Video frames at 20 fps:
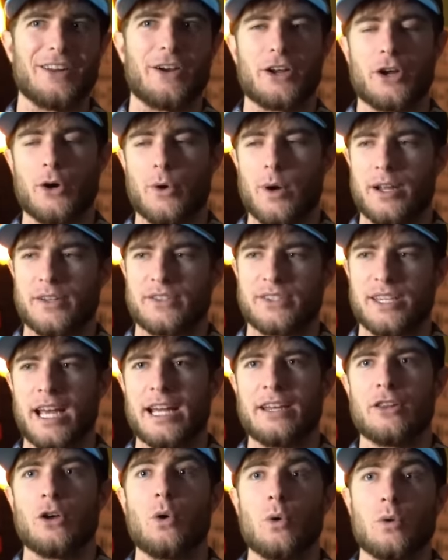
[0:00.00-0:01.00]
You know, I go
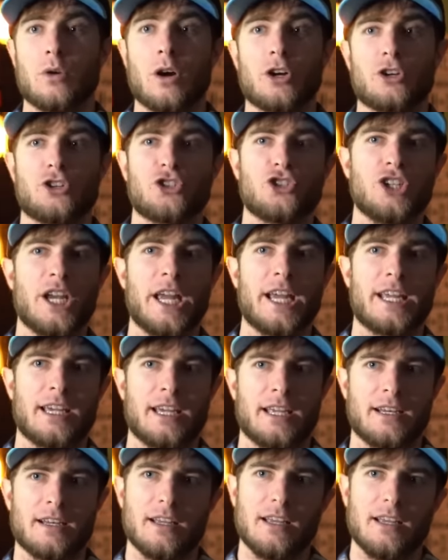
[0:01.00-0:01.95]
outside and the whole car's shaking.